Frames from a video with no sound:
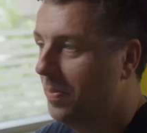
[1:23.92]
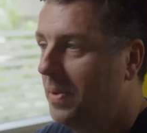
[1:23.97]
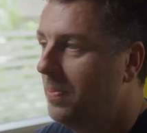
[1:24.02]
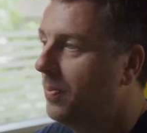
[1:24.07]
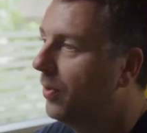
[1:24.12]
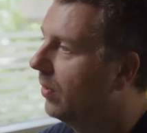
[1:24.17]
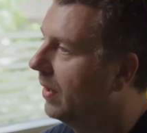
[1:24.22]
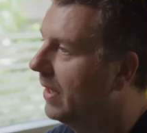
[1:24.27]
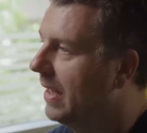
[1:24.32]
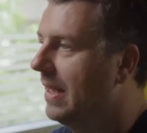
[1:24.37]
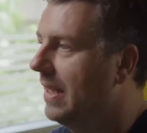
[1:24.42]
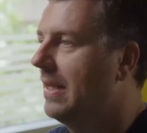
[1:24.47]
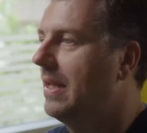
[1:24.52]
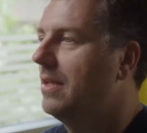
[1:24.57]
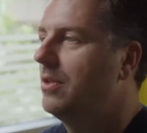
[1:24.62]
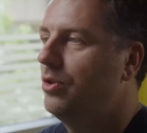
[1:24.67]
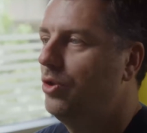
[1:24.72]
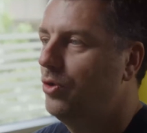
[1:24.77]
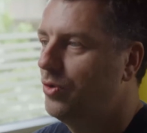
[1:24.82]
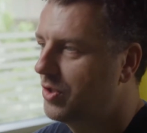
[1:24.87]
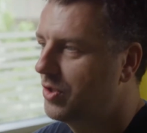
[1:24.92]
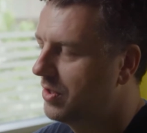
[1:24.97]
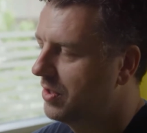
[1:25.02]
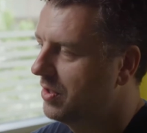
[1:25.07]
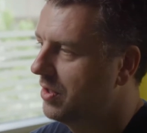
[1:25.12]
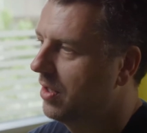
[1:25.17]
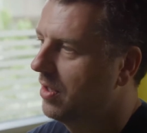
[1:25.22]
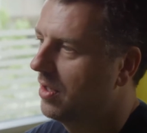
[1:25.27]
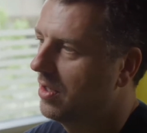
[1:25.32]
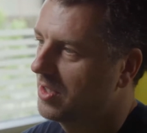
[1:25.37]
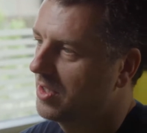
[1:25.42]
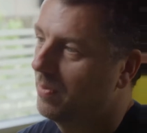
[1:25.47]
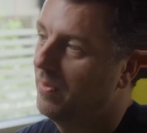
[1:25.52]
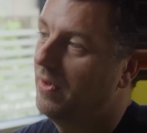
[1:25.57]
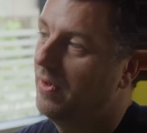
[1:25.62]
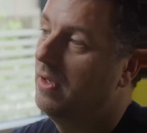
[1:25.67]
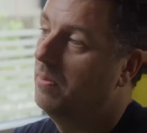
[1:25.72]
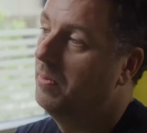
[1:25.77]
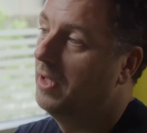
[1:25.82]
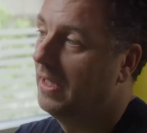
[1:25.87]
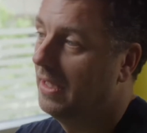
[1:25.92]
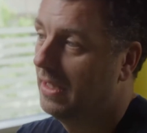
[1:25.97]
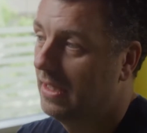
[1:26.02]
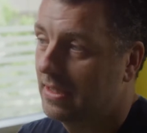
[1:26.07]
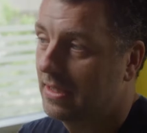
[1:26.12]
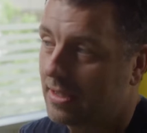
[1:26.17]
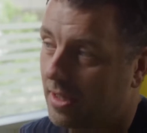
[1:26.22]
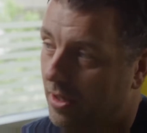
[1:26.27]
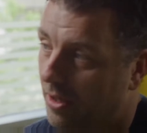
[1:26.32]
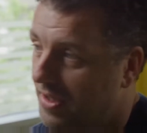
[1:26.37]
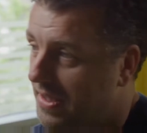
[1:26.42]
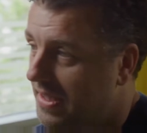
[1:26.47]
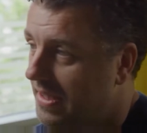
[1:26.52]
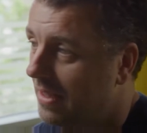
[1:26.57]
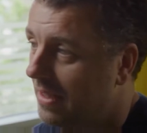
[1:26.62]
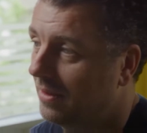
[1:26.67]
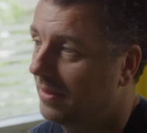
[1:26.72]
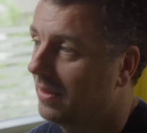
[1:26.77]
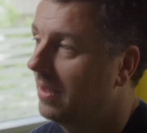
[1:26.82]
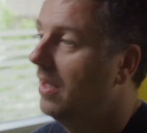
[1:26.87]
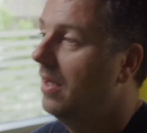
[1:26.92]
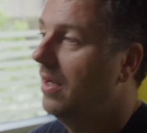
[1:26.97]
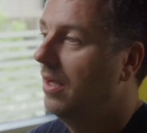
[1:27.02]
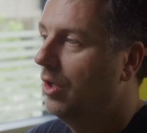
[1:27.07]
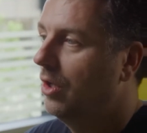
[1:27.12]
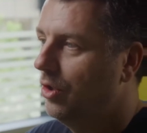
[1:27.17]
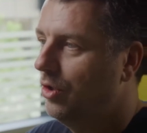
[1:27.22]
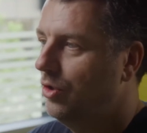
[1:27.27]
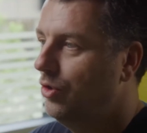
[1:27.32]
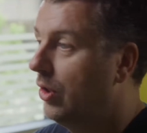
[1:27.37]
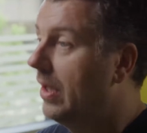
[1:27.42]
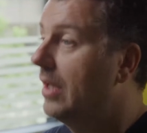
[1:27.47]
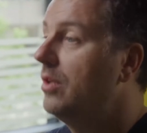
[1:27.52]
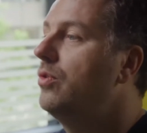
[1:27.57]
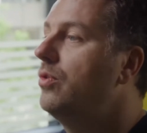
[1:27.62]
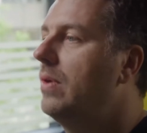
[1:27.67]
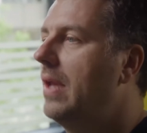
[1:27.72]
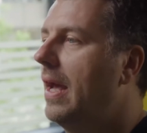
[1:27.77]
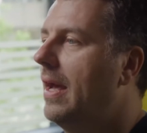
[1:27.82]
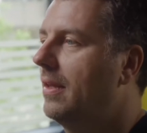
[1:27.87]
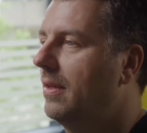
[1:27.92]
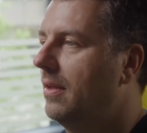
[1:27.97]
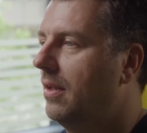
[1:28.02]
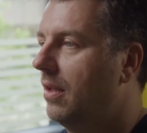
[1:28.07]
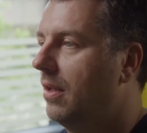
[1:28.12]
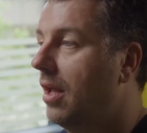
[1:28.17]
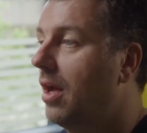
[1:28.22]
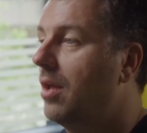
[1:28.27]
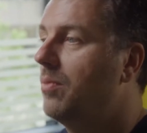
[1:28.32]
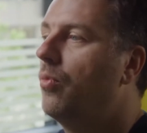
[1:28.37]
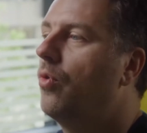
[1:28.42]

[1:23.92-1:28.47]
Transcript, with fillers: people in and use uh, some of the abilities that are stealth, you can do that a lot